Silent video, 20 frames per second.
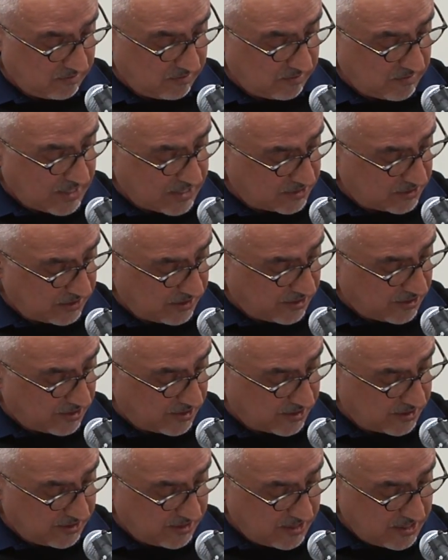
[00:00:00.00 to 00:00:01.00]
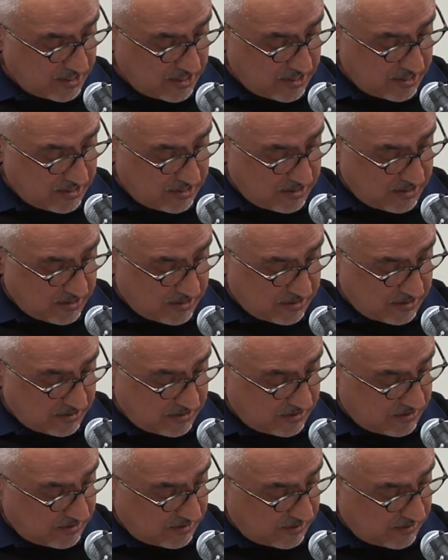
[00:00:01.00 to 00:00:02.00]
that's Leon.
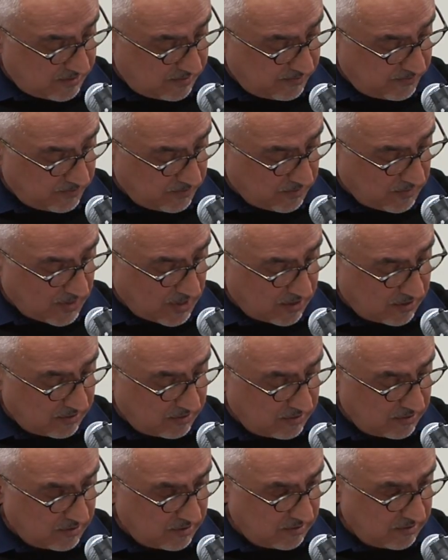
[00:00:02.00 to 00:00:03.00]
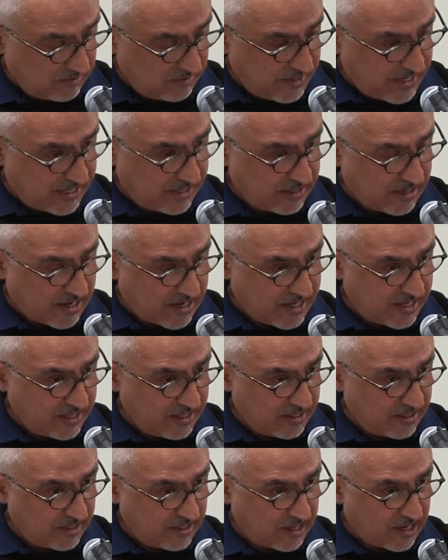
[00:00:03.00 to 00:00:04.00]
Um, then I
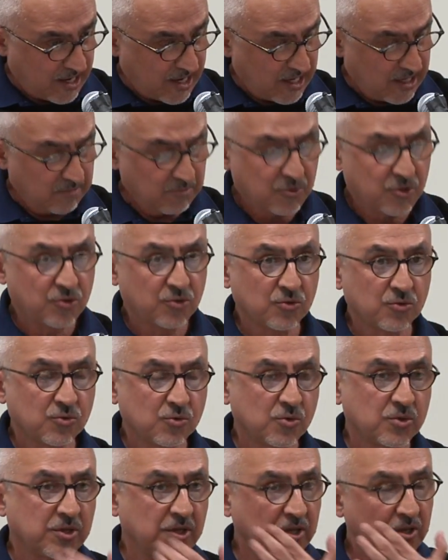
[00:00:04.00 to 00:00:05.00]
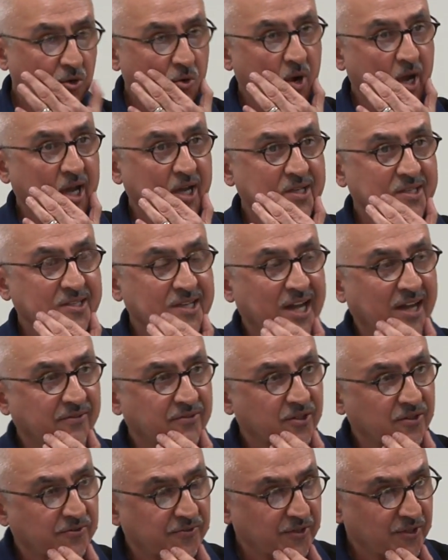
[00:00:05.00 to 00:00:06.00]
came to the US
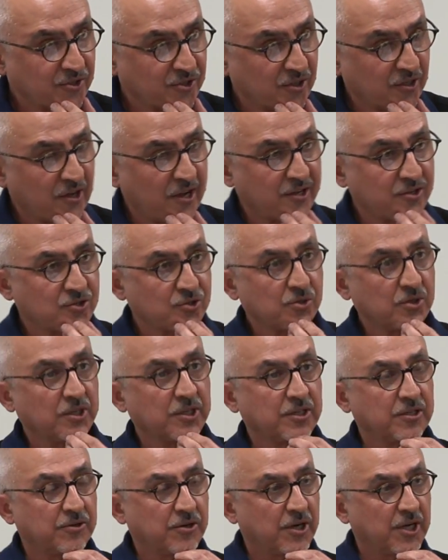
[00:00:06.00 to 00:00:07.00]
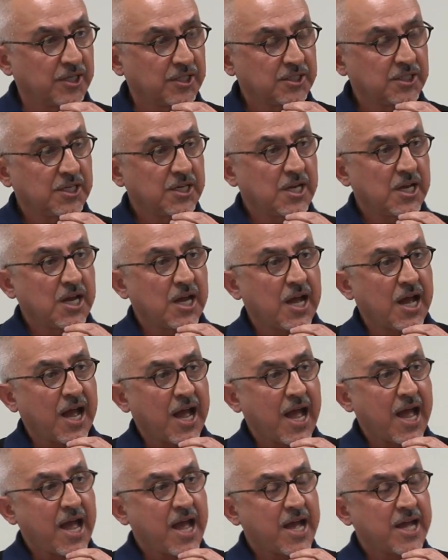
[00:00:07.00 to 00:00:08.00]
after finishing high school in Iran
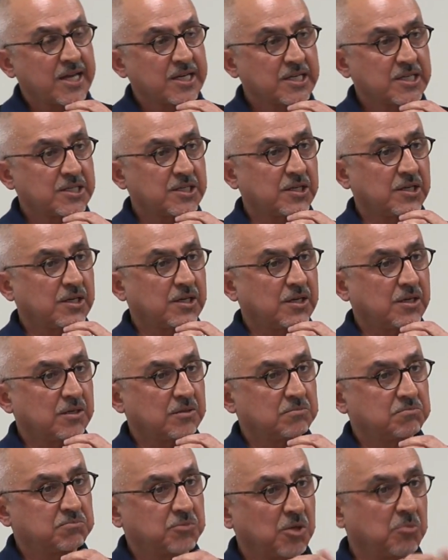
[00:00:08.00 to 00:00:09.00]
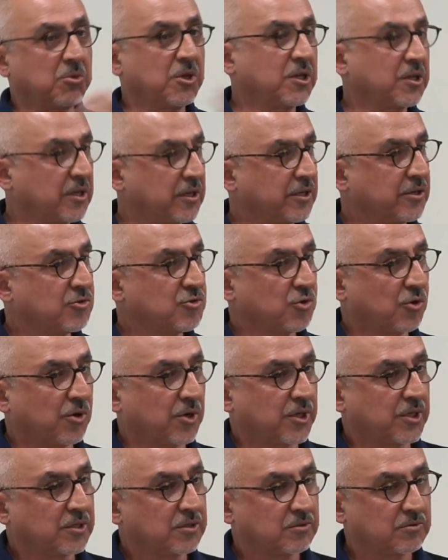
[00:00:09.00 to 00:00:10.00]
and uh, immediately
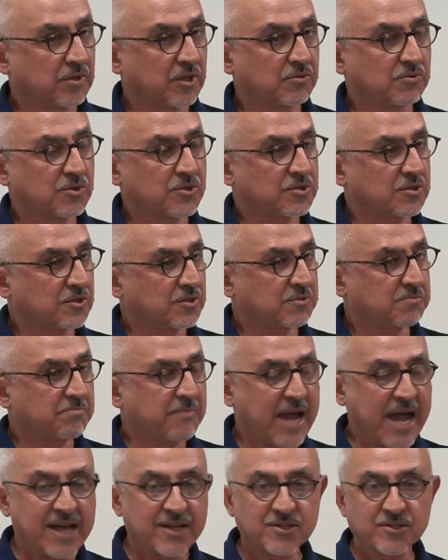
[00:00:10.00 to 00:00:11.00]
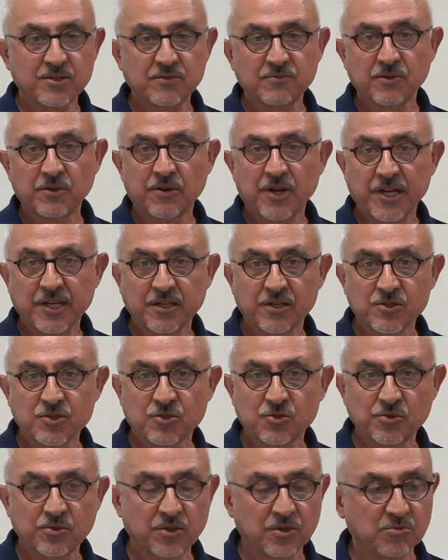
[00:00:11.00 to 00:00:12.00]
joined. There was this massive Iranian
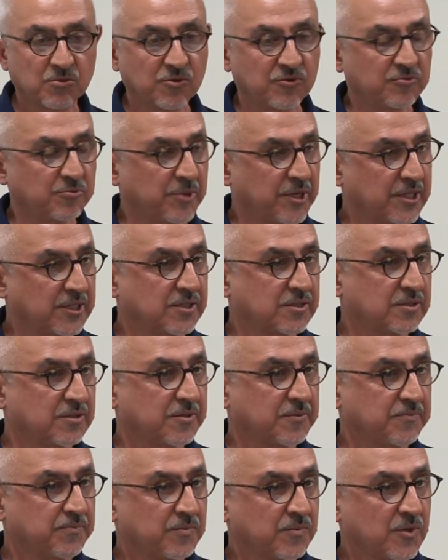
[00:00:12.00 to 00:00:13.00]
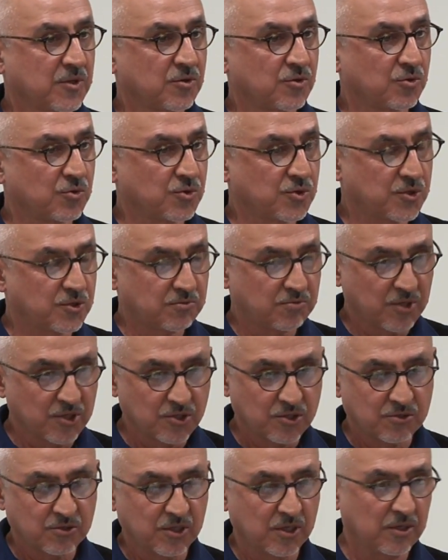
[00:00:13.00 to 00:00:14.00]
student movement whose
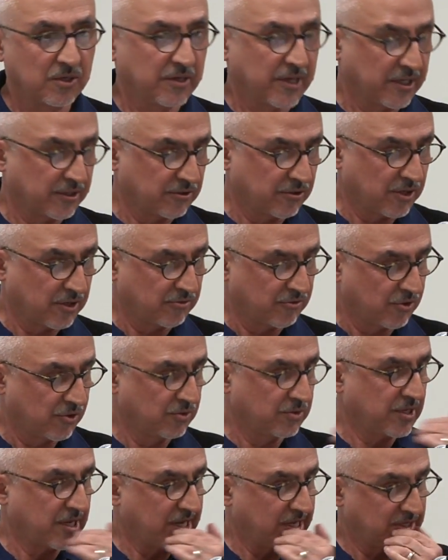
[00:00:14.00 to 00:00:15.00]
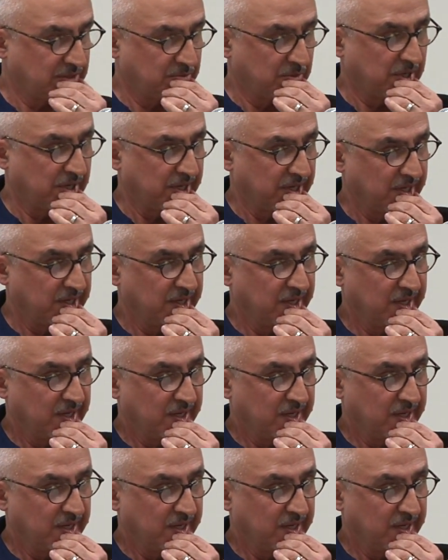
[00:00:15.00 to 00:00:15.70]
history later I wrote as my